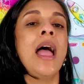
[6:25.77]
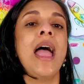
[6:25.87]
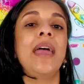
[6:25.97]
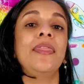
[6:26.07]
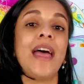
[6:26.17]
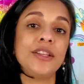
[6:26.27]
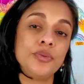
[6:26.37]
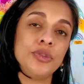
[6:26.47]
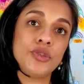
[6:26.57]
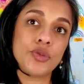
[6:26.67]
And that
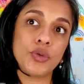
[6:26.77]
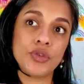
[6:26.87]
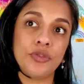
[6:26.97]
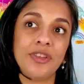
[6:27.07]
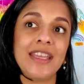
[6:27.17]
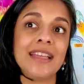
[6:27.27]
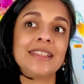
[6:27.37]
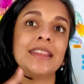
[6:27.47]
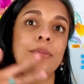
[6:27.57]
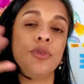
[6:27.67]
will sort of get
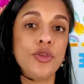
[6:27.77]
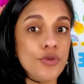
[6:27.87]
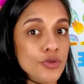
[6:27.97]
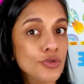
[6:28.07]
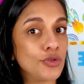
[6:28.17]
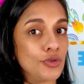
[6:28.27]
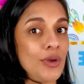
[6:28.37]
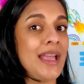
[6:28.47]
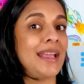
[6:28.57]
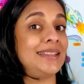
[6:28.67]
them used to
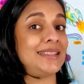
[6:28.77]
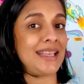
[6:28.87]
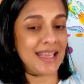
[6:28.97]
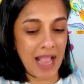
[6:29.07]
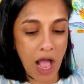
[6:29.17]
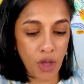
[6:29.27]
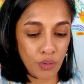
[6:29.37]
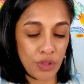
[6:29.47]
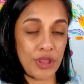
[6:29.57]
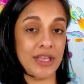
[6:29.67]
in seeing how
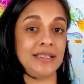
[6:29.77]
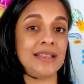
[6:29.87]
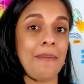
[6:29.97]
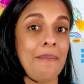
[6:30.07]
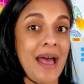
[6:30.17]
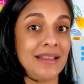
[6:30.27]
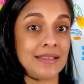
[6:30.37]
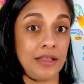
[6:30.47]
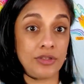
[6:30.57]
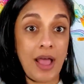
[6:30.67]
this
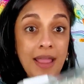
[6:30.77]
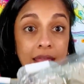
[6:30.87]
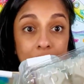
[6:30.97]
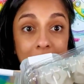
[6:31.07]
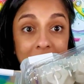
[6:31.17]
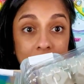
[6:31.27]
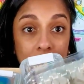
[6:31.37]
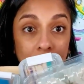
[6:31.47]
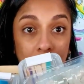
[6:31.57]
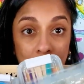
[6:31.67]
basket, so I have a basket over
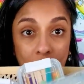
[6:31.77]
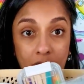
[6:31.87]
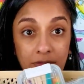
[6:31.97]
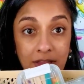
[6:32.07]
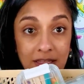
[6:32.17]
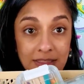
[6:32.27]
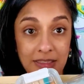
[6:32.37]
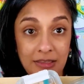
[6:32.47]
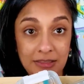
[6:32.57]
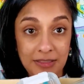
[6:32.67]
here of lots and
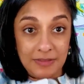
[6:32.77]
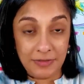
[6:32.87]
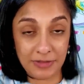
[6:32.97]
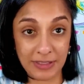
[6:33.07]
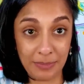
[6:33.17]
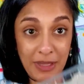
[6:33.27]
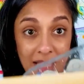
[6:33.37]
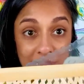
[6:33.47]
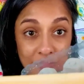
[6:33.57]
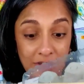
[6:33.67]
lots of
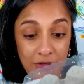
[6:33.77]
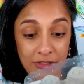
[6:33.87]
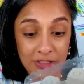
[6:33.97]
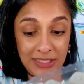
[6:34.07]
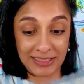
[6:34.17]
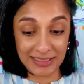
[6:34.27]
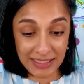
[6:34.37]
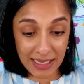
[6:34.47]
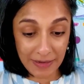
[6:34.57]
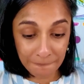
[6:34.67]
supplies over here, as you can
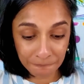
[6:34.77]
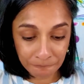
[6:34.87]
see,